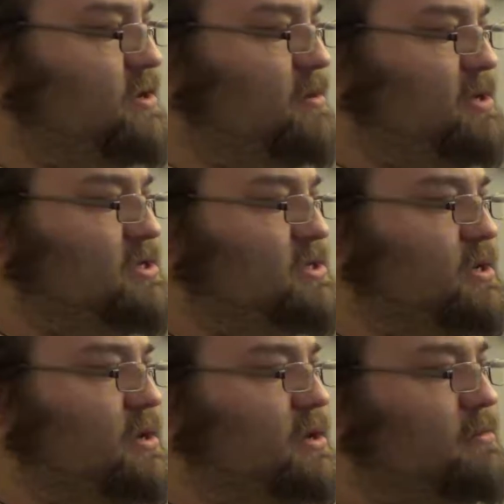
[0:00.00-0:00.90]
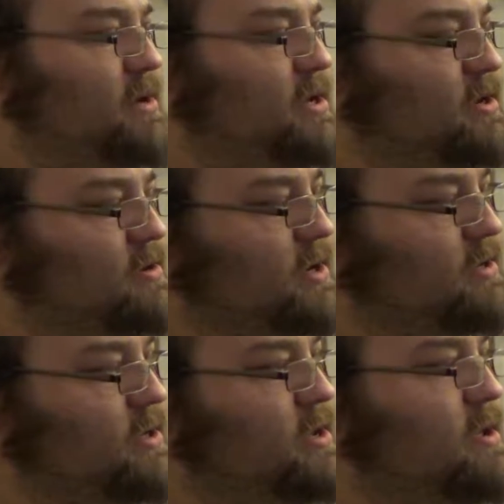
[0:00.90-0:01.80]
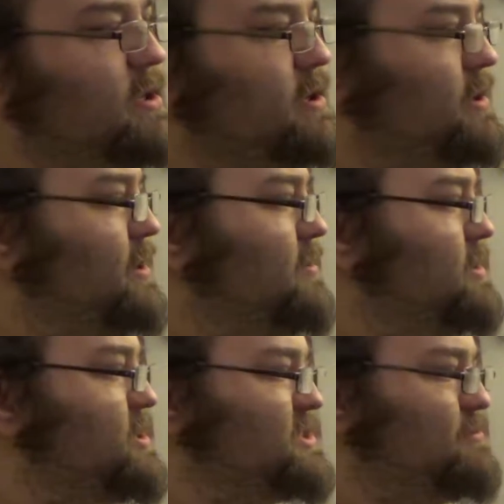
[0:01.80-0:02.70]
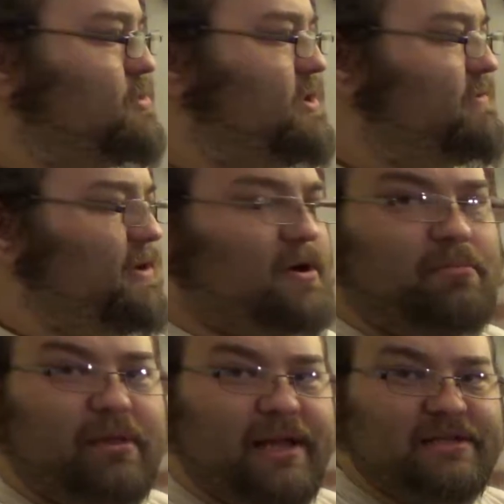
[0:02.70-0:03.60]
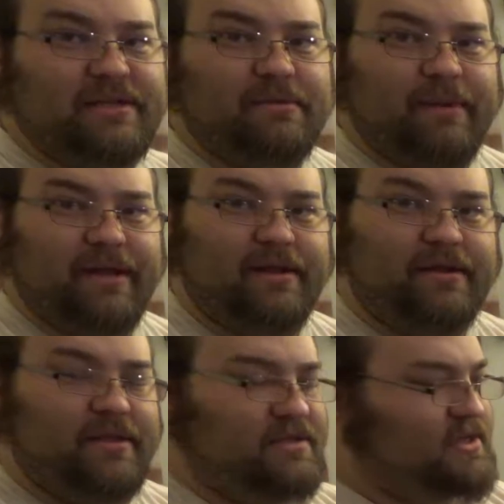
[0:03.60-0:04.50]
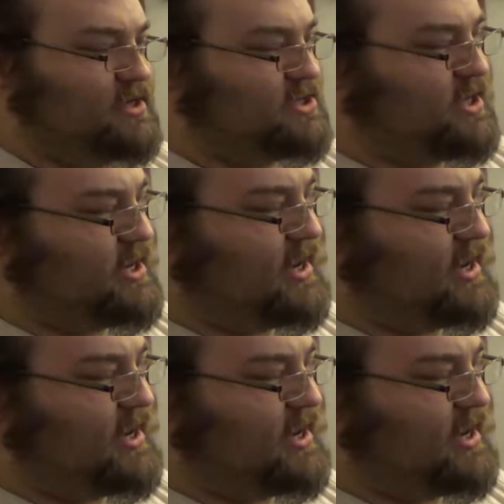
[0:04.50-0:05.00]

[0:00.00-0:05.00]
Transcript: nubbies painted correctly, because I believe they are plastic made into these things yet.